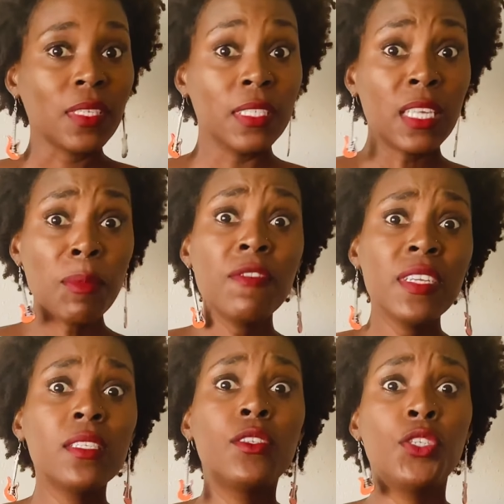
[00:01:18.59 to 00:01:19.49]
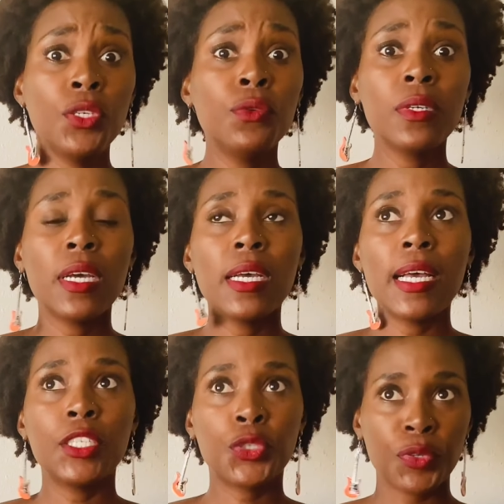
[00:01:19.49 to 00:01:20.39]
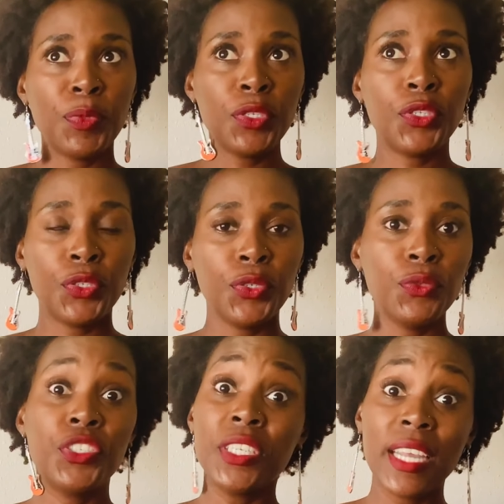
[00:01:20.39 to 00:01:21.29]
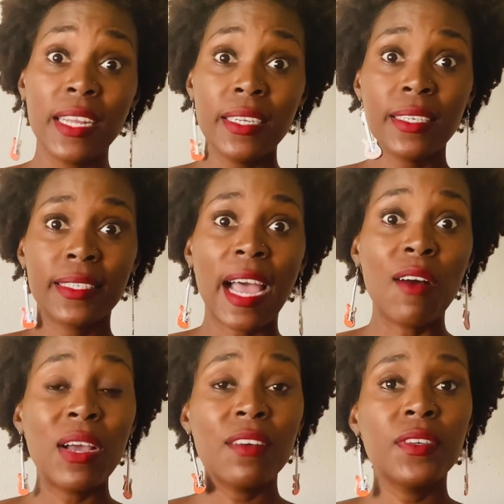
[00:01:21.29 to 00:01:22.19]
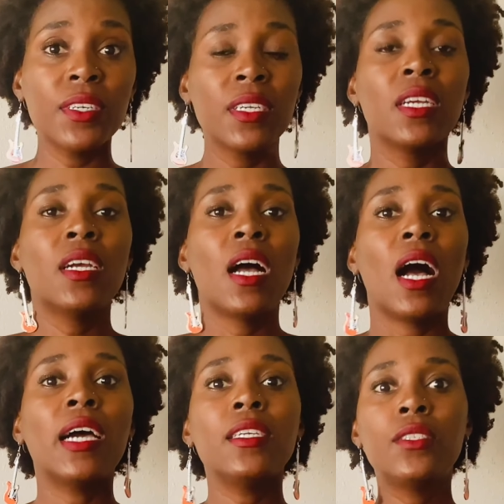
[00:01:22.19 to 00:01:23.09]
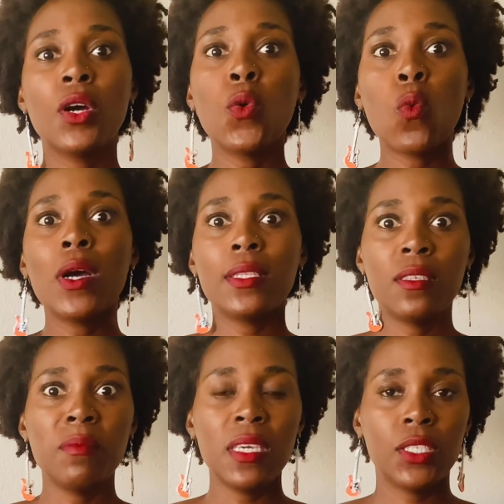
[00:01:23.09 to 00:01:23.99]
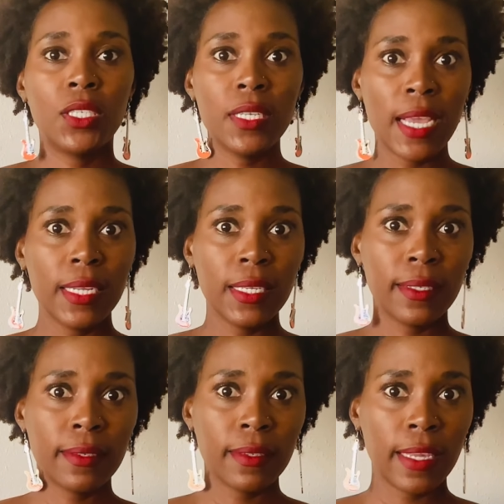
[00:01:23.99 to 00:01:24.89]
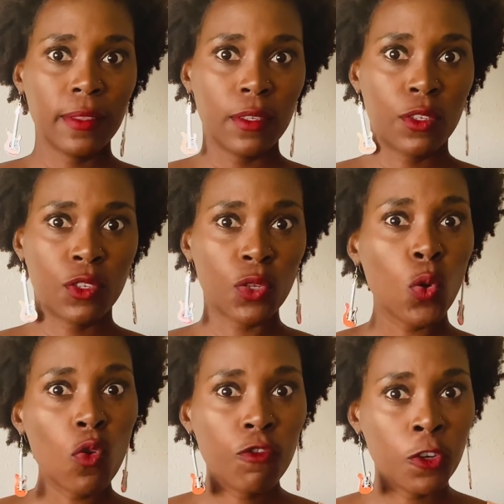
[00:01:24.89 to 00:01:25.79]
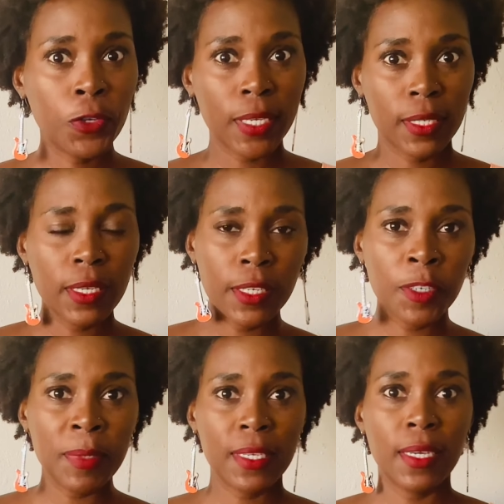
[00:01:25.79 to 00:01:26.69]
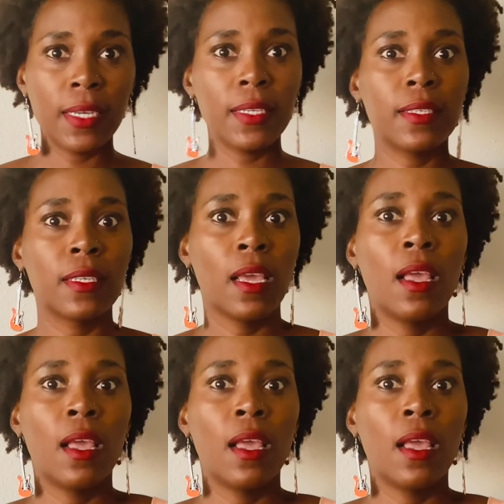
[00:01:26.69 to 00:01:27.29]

Some of it do attribute to genetics. However, I don't want to make genetics like the sole focus here because